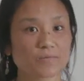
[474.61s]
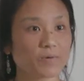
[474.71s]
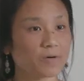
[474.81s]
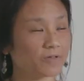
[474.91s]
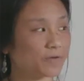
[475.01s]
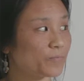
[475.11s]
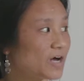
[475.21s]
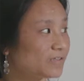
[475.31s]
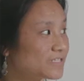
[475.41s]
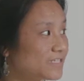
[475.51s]
public
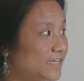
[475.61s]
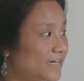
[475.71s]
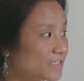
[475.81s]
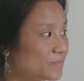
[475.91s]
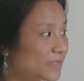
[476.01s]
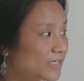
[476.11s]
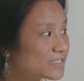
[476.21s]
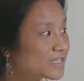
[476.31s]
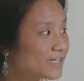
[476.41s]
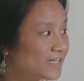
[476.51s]
policy experts